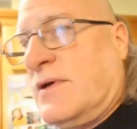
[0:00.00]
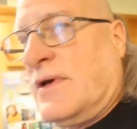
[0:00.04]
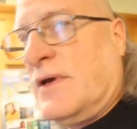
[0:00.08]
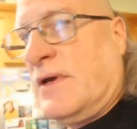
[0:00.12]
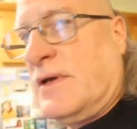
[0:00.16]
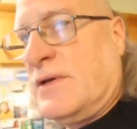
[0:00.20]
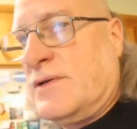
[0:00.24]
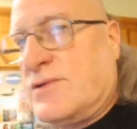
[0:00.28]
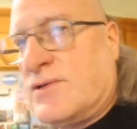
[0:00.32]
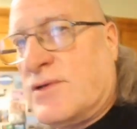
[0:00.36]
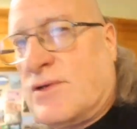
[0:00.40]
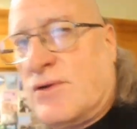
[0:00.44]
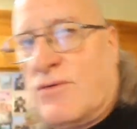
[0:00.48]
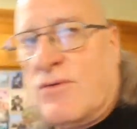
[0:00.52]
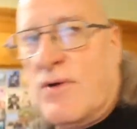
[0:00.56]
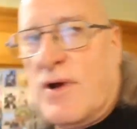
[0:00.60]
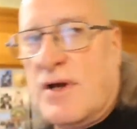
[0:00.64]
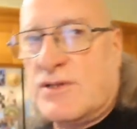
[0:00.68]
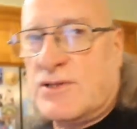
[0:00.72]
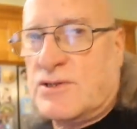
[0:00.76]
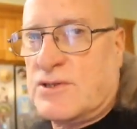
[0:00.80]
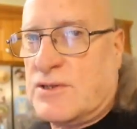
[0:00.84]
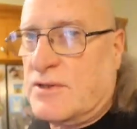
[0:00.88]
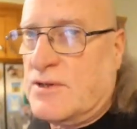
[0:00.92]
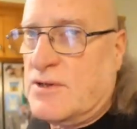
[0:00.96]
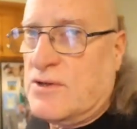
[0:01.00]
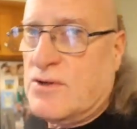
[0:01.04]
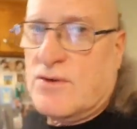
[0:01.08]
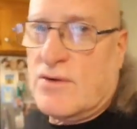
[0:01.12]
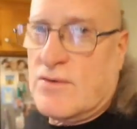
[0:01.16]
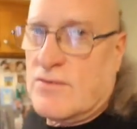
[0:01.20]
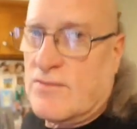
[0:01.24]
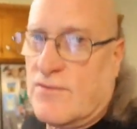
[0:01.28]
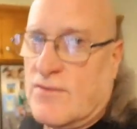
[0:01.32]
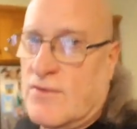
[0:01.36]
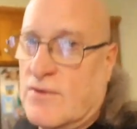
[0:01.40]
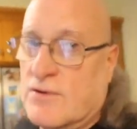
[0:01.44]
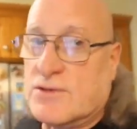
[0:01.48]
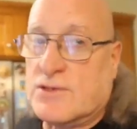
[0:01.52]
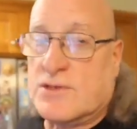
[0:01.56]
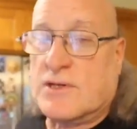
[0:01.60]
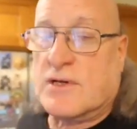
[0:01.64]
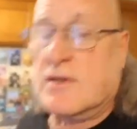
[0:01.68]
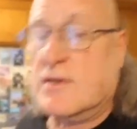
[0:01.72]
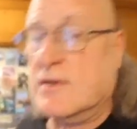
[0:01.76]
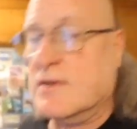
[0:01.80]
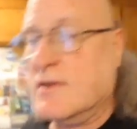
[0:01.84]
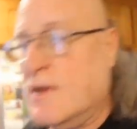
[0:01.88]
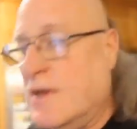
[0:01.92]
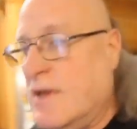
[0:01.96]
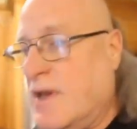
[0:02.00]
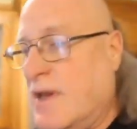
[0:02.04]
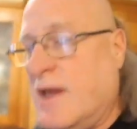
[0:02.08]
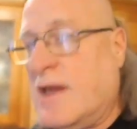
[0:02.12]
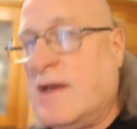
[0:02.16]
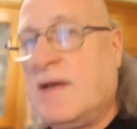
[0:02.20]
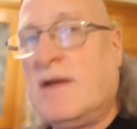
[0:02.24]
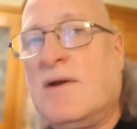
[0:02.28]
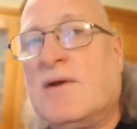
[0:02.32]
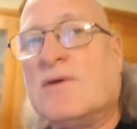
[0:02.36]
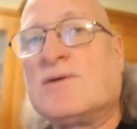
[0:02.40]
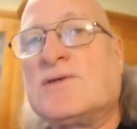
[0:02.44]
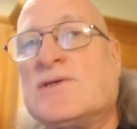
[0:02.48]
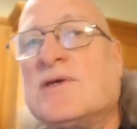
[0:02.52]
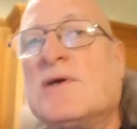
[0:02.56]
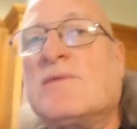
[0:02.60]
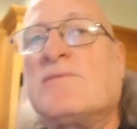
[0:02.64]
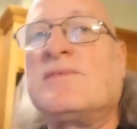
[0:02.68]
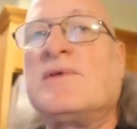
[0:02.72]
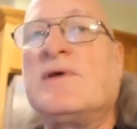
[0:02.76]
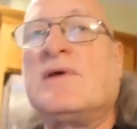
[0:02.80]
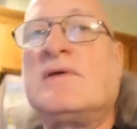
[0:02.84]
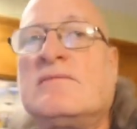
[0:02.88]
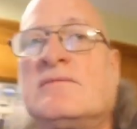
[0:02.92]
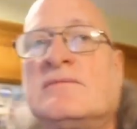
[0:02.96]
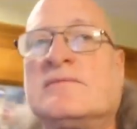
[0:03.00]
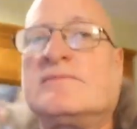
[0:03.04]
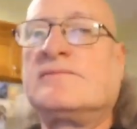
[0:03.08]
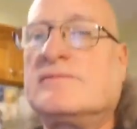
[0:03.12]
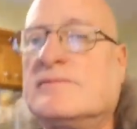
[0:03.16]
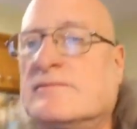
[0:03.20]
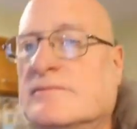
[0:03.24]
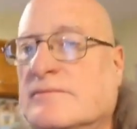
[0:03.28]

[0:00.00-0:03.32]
into the rest of the universe. And you know something?